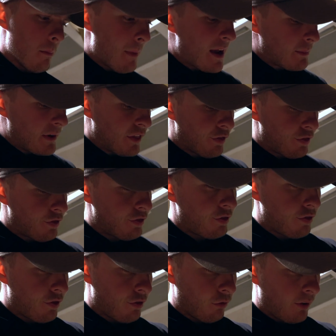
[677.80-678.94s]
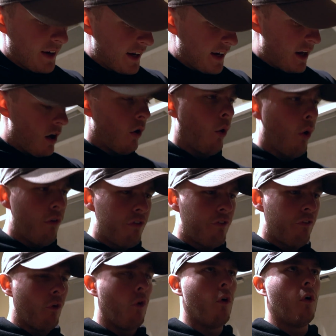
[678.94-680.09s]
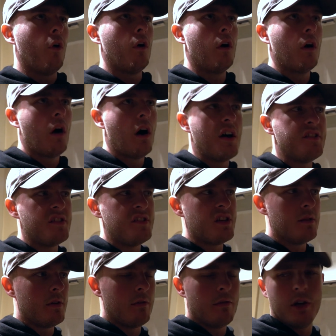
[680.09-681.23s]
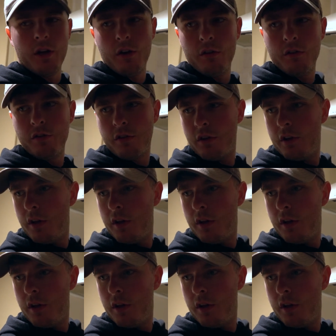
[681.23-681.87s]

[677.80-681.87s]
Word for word: maybe three or four IGTV videos